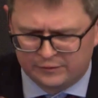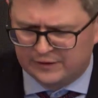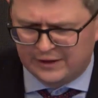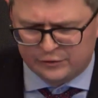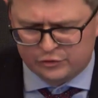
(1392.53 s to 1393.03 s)
if
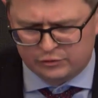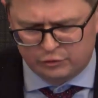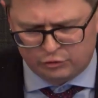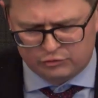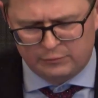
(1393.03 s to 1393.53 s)
that is
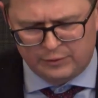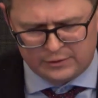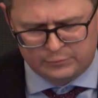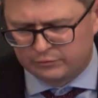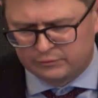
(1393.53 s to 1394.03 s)
not
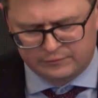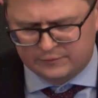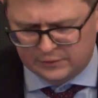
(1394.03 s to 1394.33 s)
direct, or